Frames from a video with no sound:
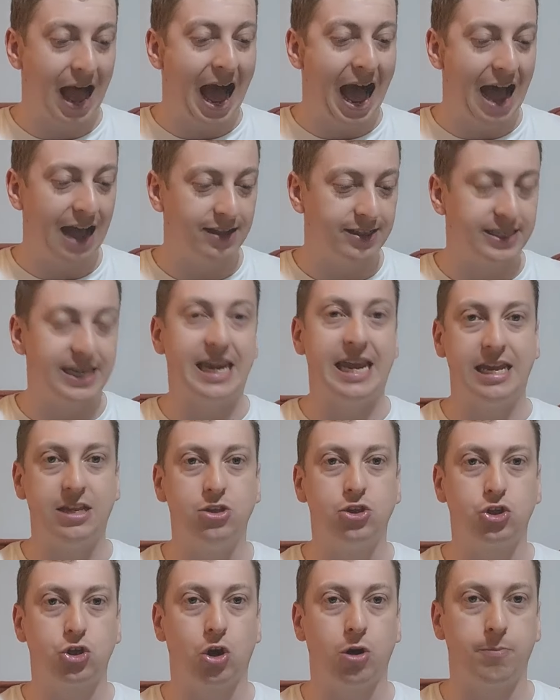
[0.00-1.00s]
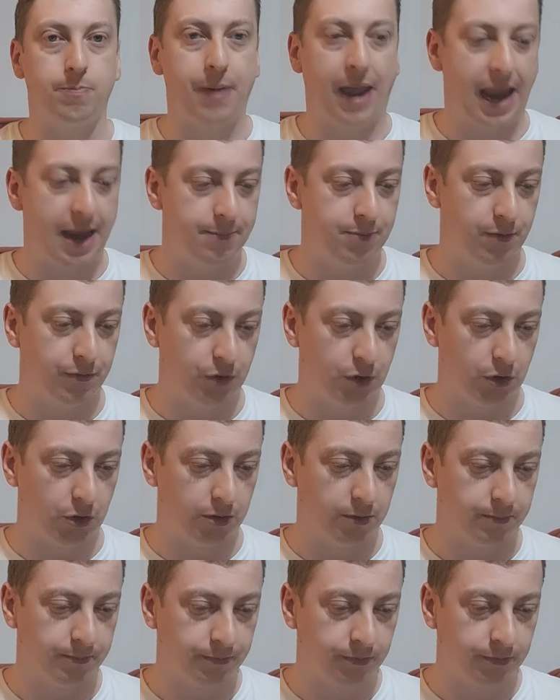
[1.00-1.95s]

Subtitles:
at insert pay-per-view.